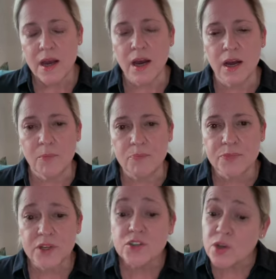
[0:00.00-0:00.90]

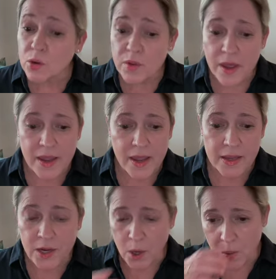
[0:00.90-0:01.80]

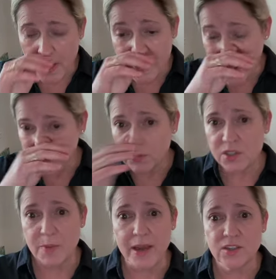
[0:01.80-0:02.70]
In that
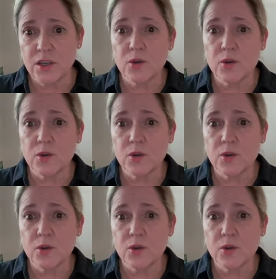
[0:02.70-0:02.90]
respect,